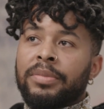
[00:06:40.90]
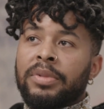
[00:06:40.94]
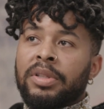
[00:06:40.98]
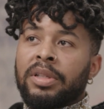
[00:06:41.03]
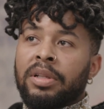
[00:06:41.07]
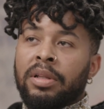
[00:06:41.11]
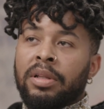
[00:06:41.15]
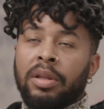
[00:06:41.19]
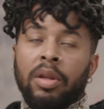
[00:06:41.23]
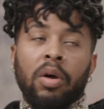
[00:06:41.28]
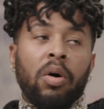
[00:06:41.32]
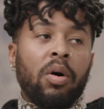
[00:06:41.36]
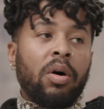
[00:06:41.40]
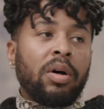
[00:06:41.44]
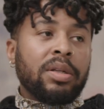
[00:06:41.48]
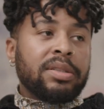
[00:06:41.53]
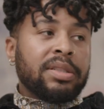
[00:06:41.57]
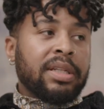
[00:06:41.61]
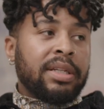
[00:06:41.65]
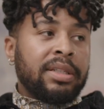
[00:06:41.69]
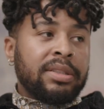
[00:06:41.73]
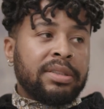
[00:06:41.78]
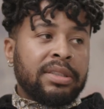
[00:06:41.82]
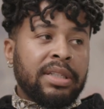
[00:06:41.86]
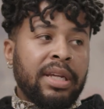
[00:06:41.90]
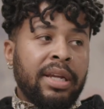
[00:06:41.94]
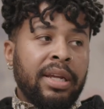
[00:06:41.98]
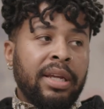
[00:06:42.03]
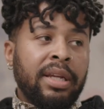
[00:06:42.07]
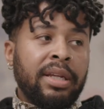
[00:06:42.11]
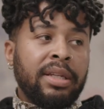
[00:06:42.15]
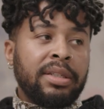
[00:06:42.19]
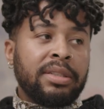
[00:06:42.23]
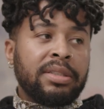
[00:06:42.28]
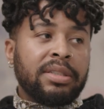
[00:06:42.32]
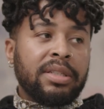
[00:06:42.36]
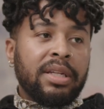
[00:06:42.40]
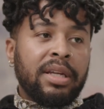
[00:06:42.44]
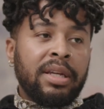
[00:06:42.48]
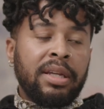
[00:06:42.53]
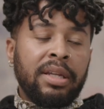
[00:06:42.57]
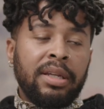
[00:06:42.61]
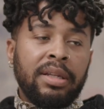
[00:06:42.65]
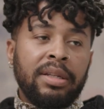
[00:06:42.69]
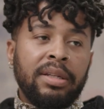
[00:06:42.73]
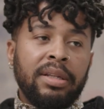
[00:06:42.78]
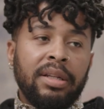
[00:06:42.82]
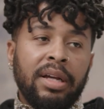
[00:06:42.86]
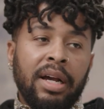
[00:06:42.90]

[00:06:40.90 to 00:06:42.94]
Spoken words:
The laws can change, and